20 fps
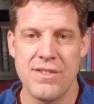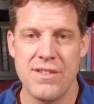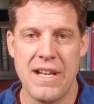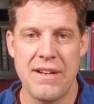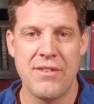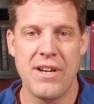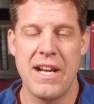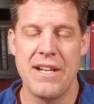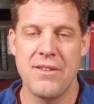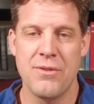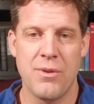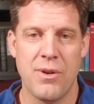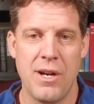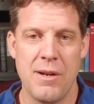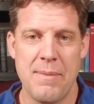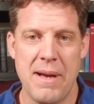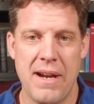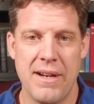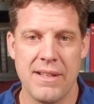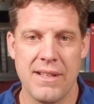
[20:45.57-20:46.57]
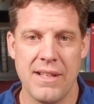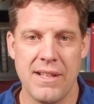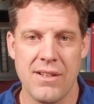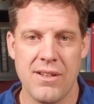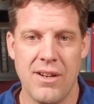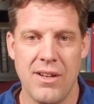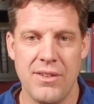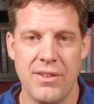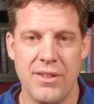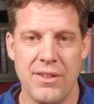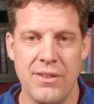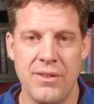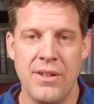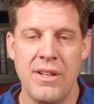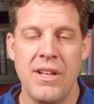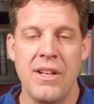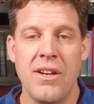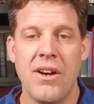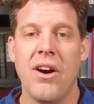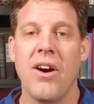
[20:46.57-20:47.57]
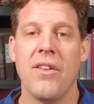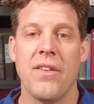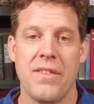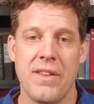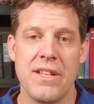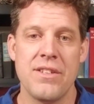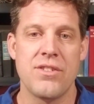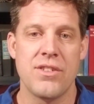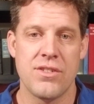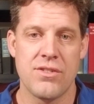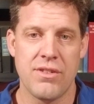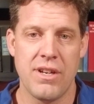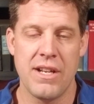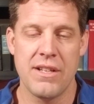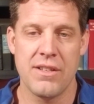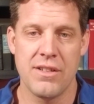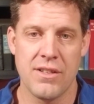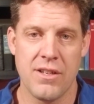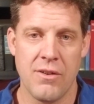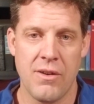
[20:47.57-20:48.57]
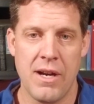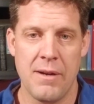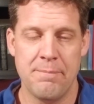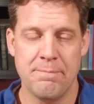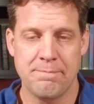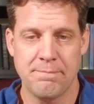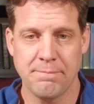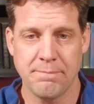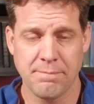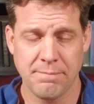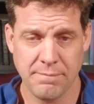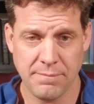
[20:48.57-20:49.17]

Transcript: never had to worry about it getting called due, although the interest rate could go up.